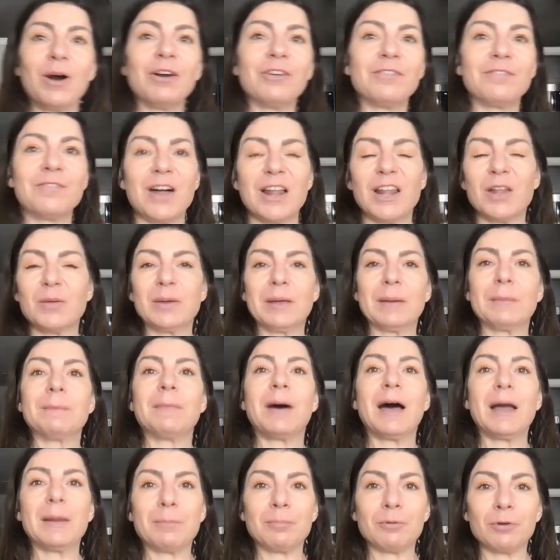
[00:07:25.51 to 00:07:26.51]
are following
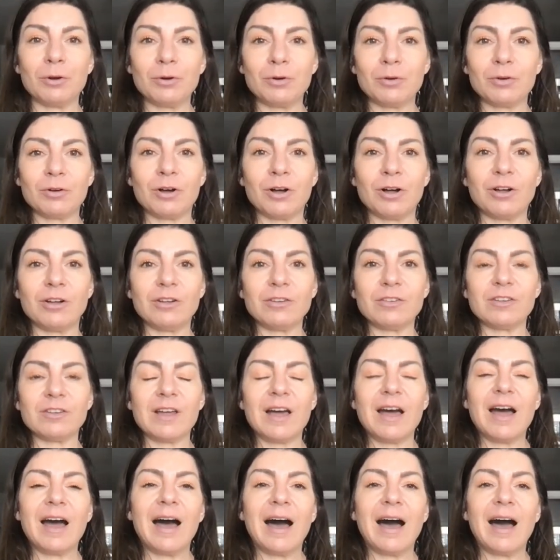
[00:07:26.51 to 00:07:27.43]
my protocols,